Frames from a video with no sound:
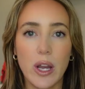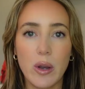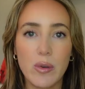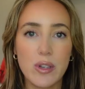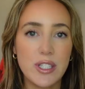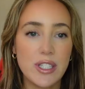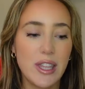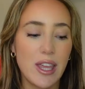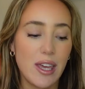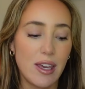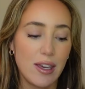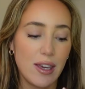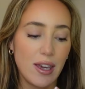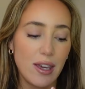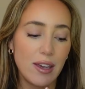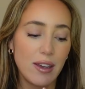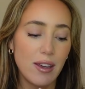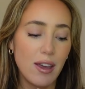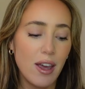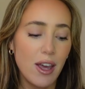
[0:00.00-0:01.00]
I was
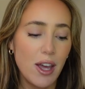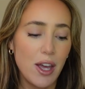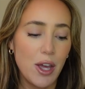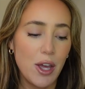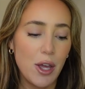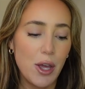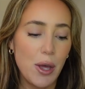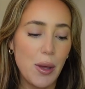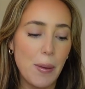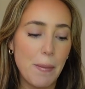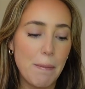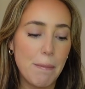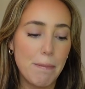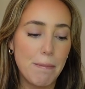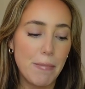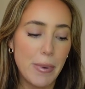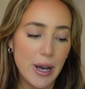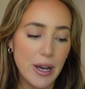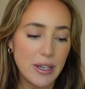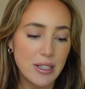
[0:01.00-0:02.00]
thinking,
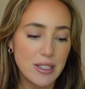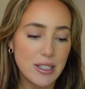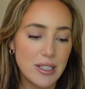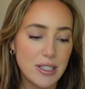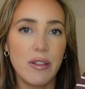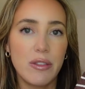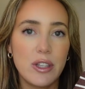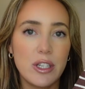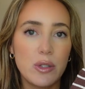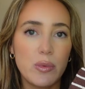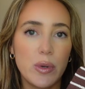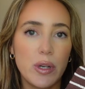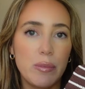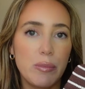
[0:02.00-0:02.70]
but this one